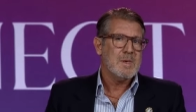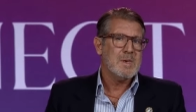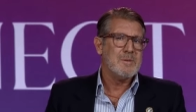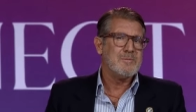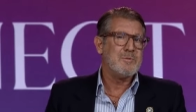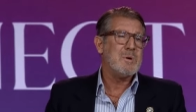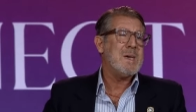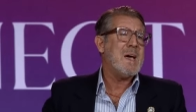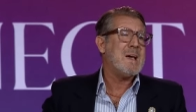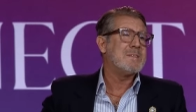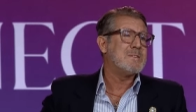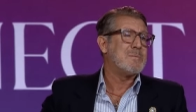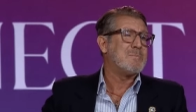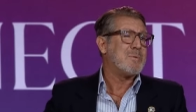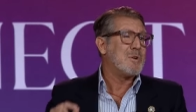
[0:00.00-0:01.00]
If we had
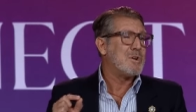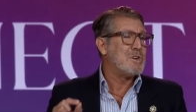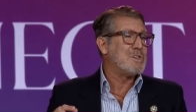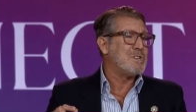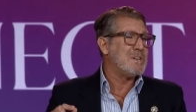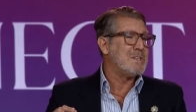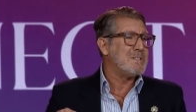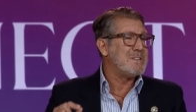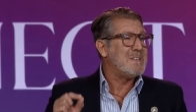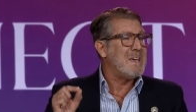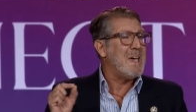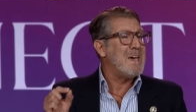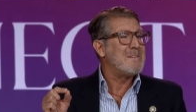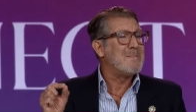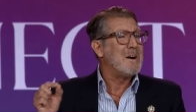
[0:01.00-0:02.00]
to purchase
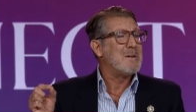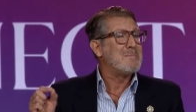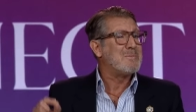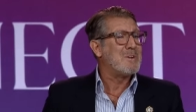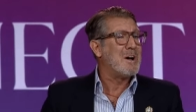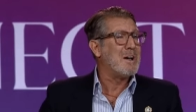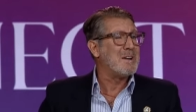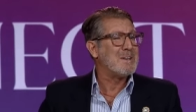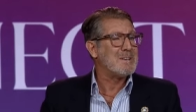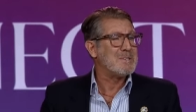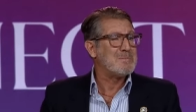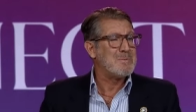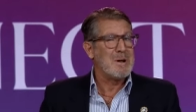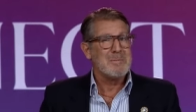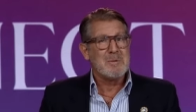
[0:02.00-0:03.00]
the Avon
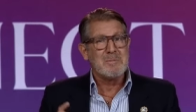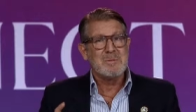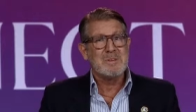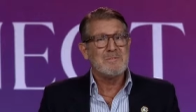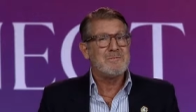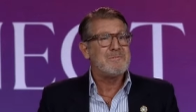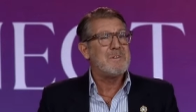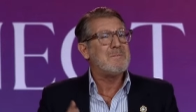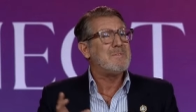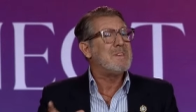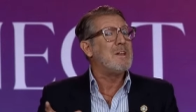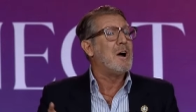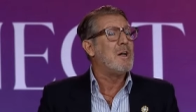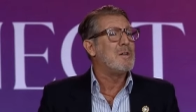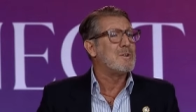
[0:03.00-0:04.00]
products, probably
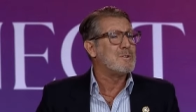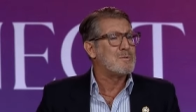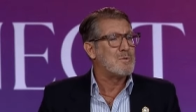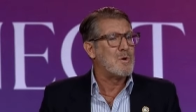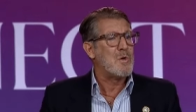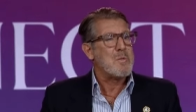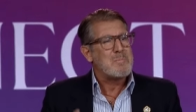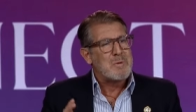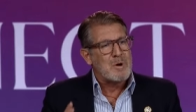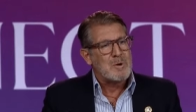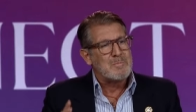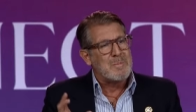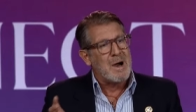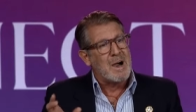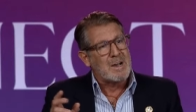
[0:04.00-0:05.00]
$50 worth per
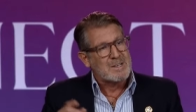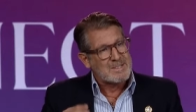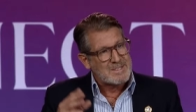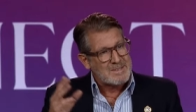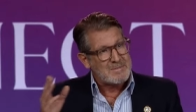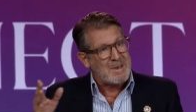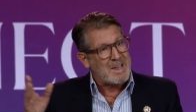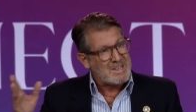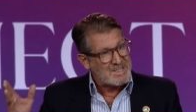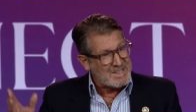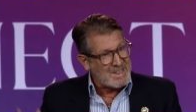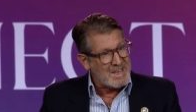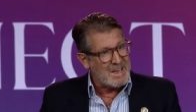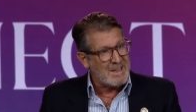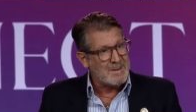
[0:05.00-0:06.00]
box,
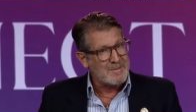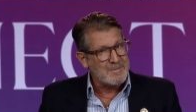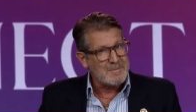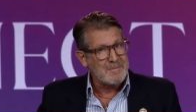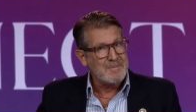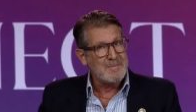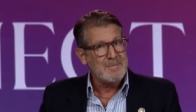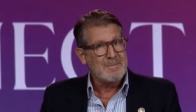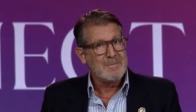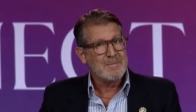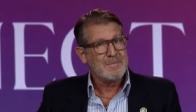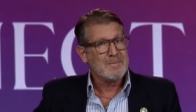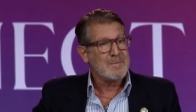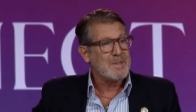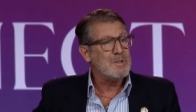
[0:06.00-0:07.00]
imagine that.
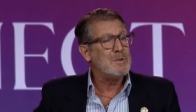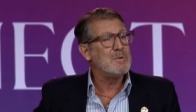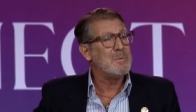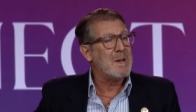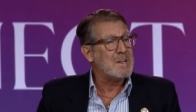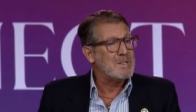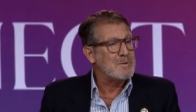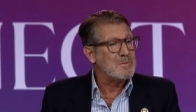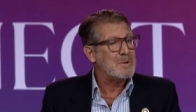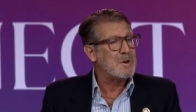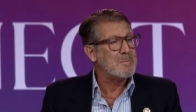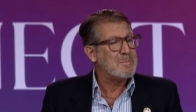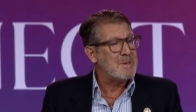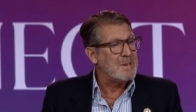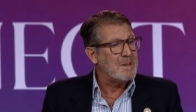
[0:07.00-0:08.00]
Can you imagine what
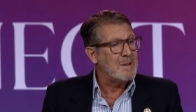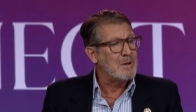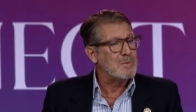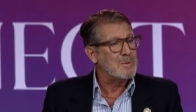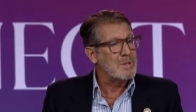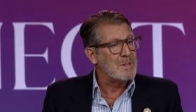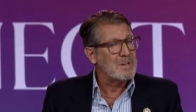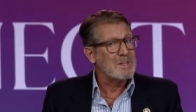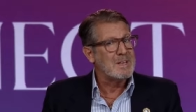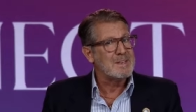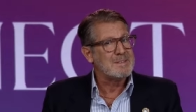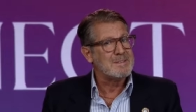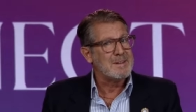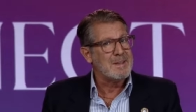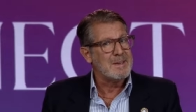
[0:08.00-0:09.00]
our P&L would look
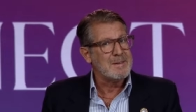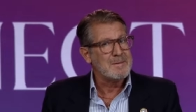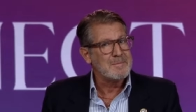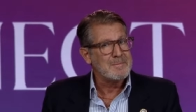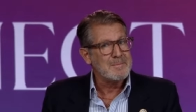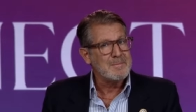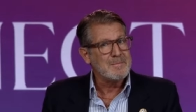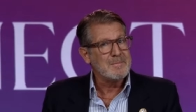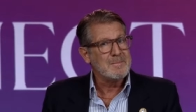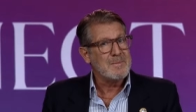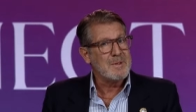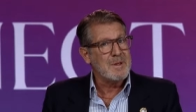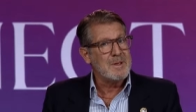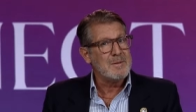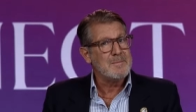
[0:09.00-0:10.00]
like today,
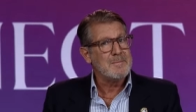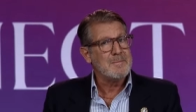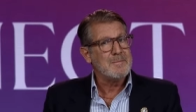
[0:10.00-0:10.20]
right?